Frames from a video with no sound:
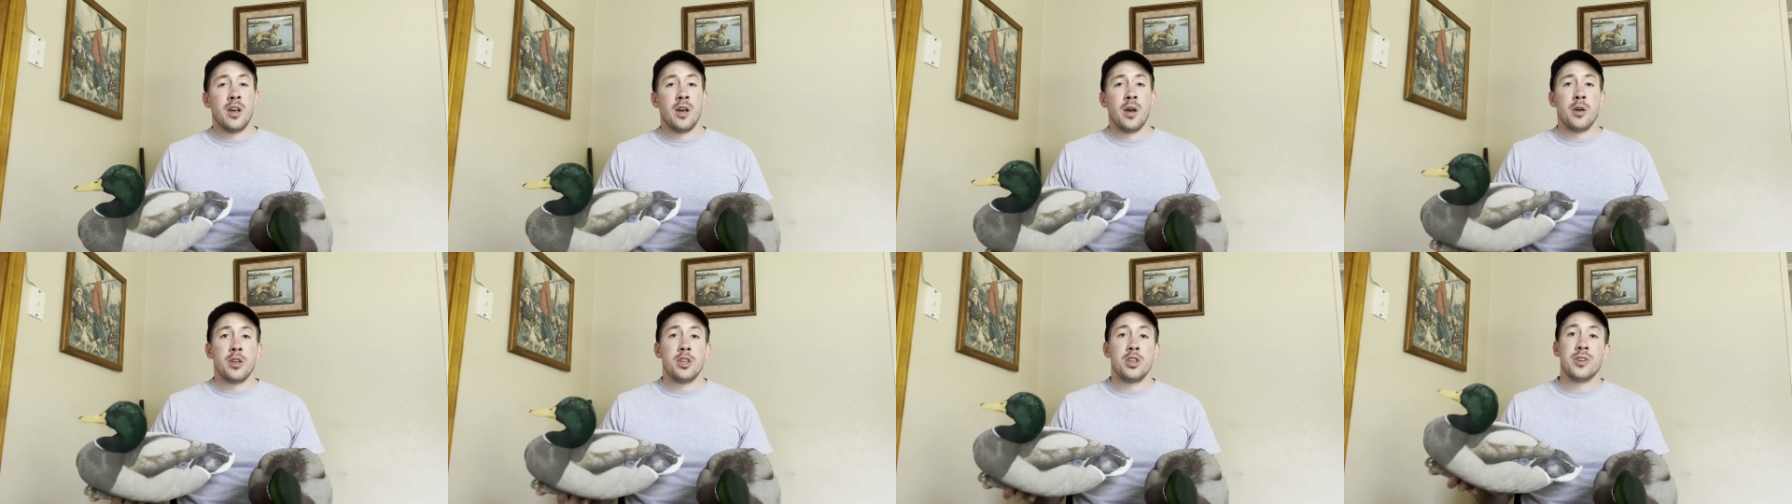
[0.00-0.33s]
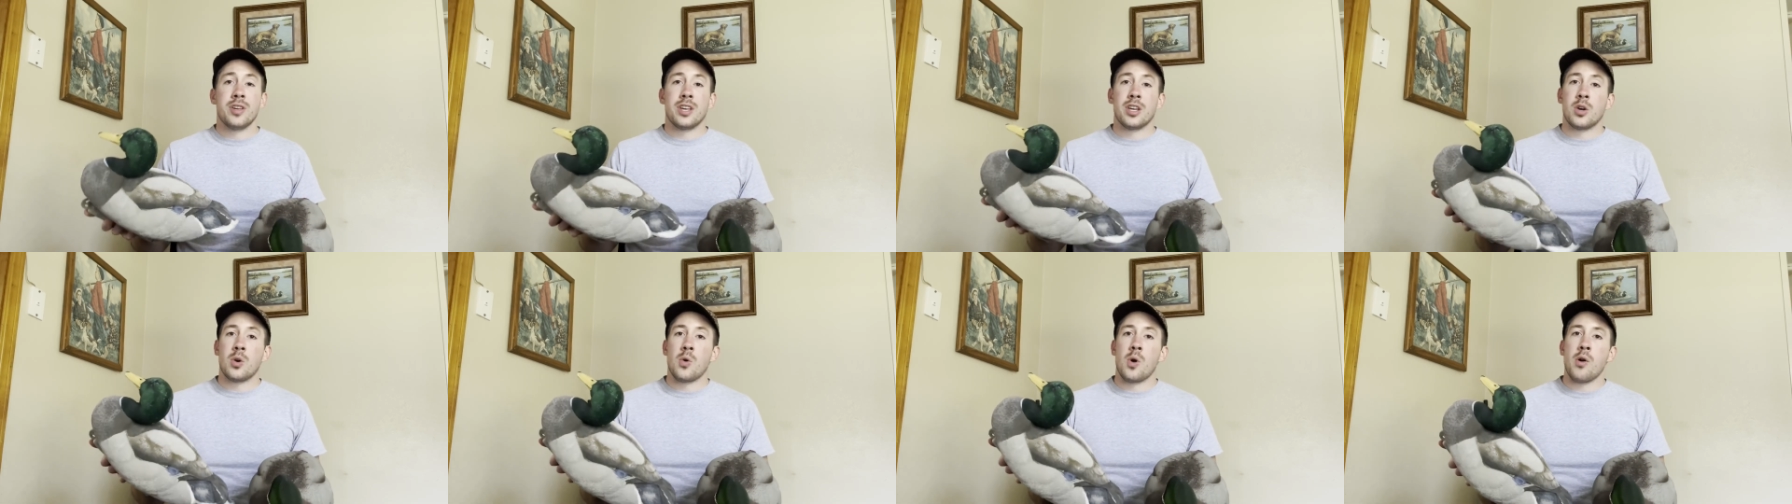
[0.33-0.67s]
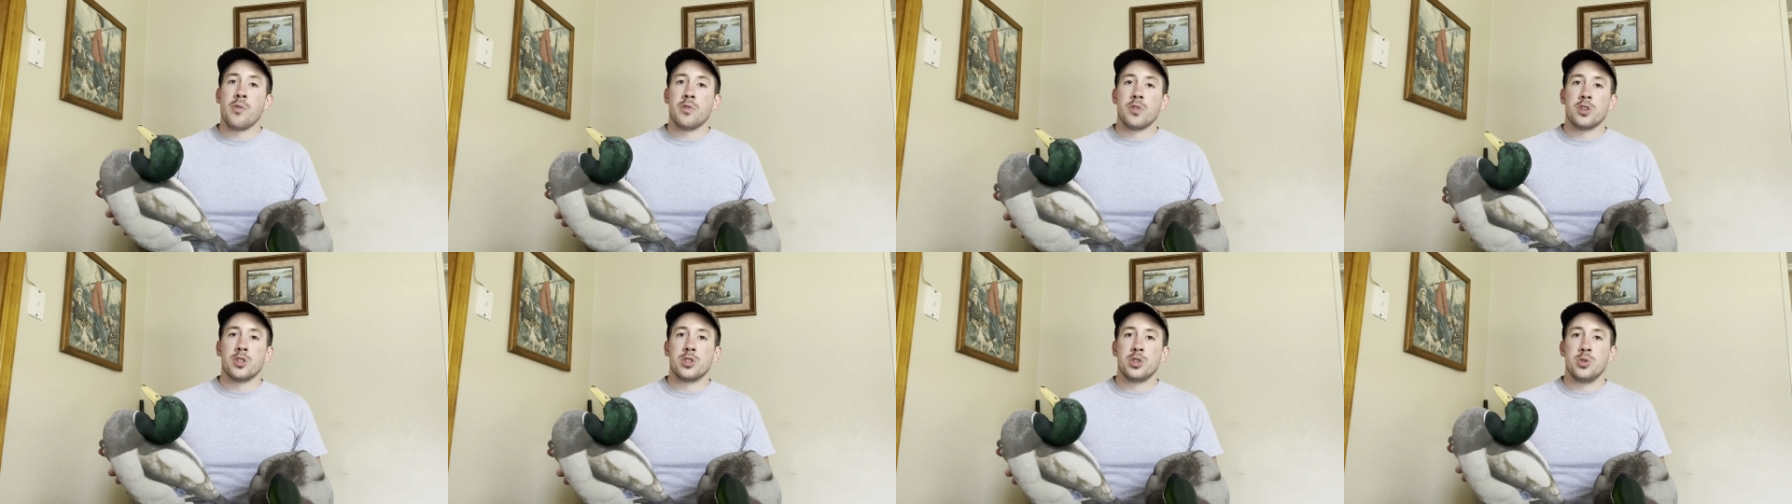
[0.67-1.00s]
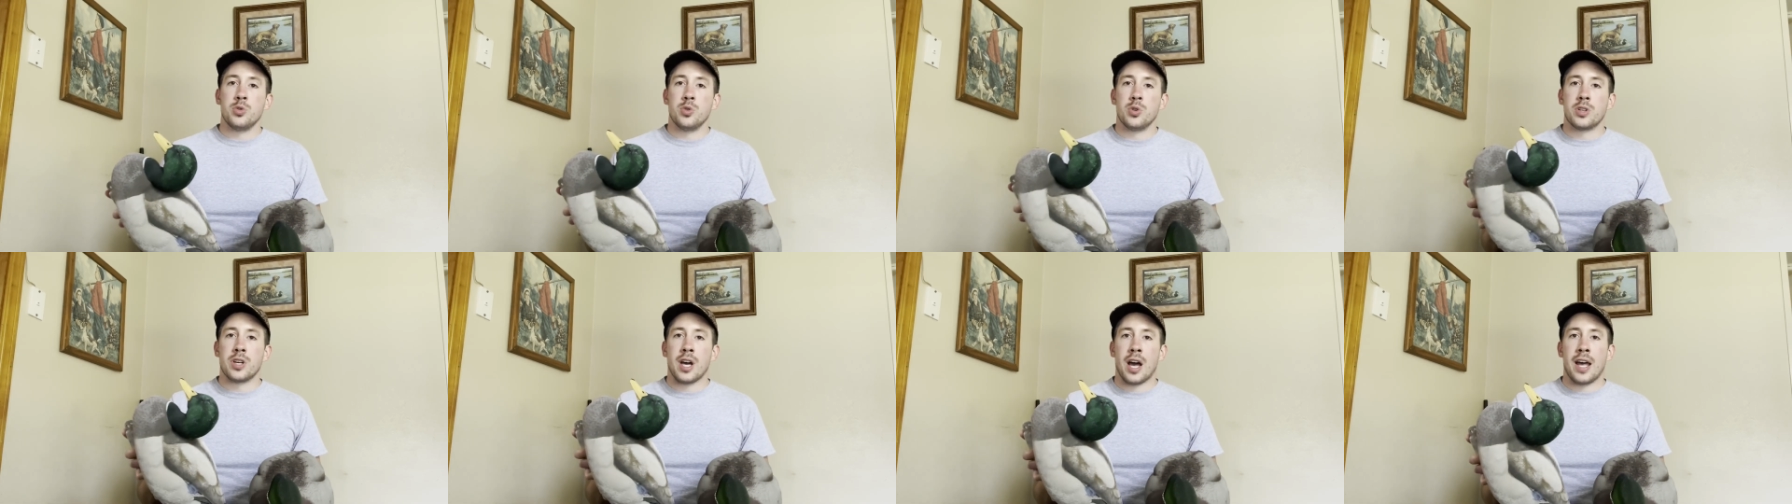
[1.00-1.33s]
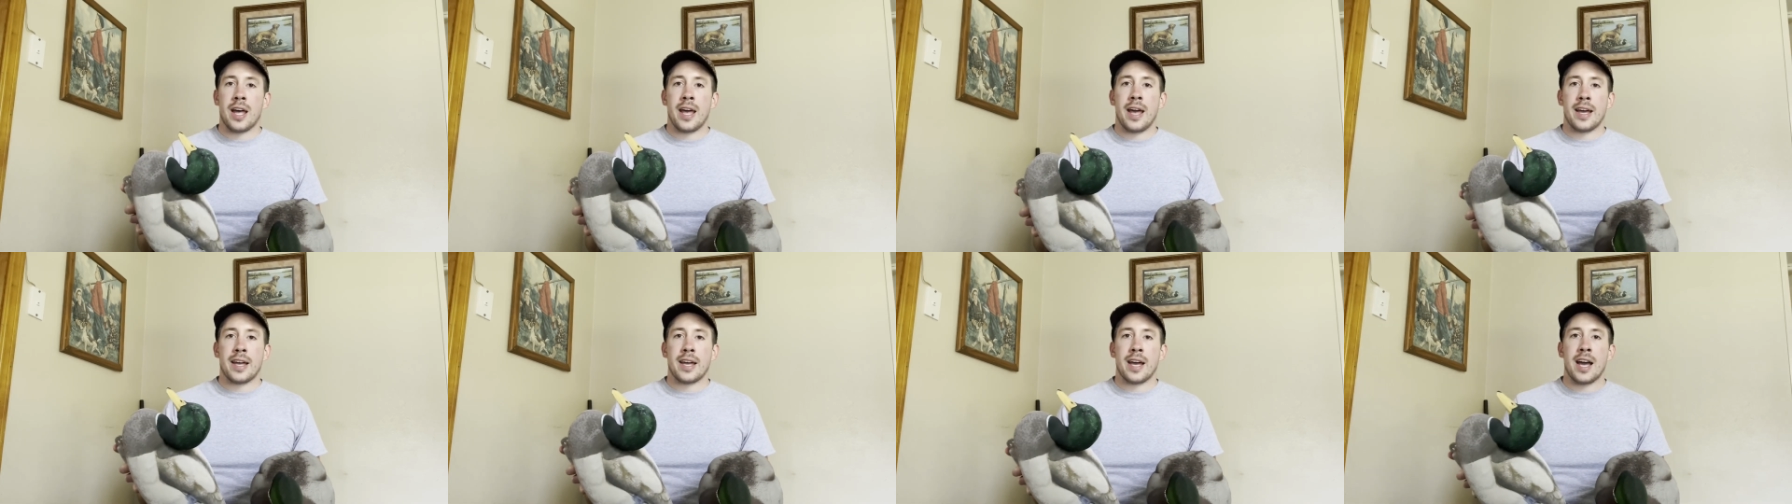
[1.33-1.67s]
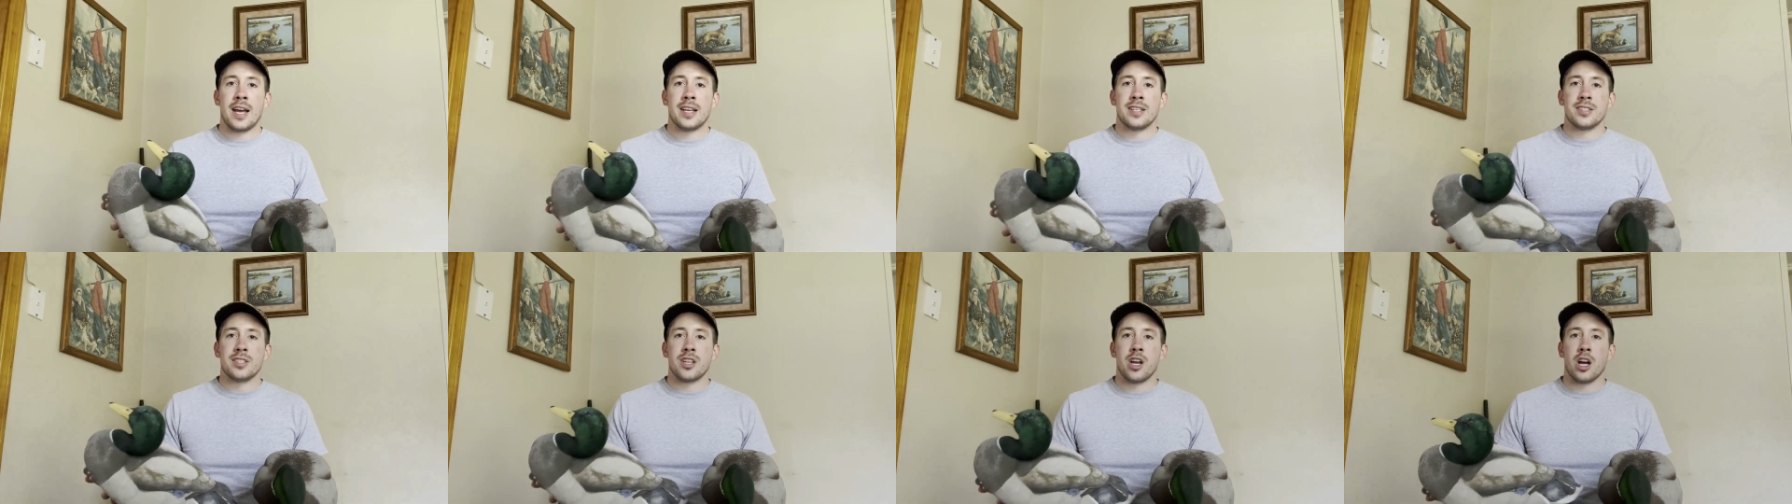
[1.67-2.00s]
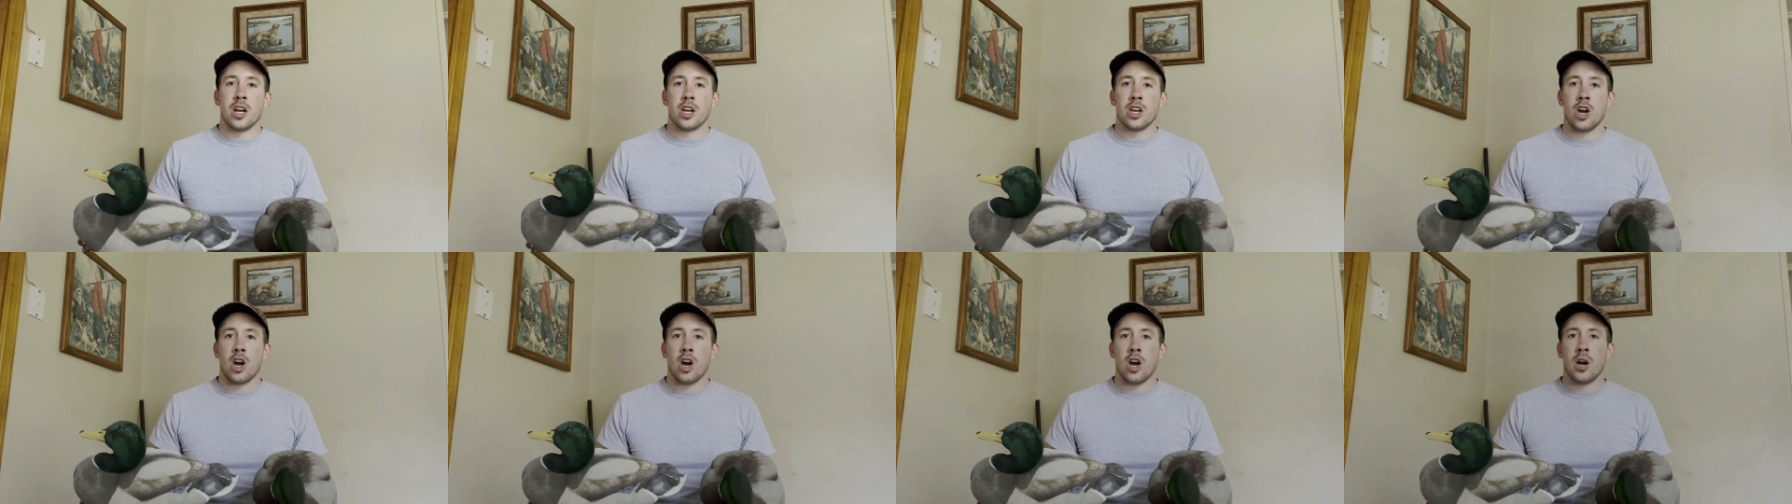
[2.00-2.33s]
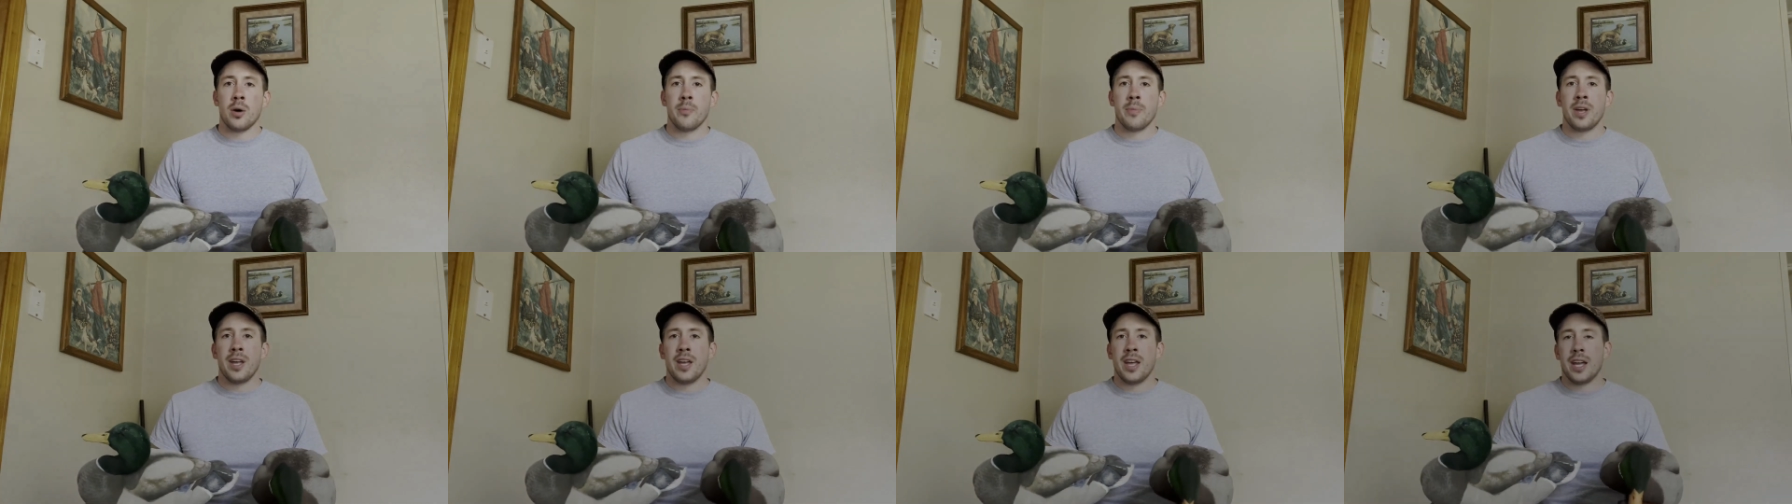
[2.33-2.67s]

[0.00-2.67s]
you can go over to kayakguys.com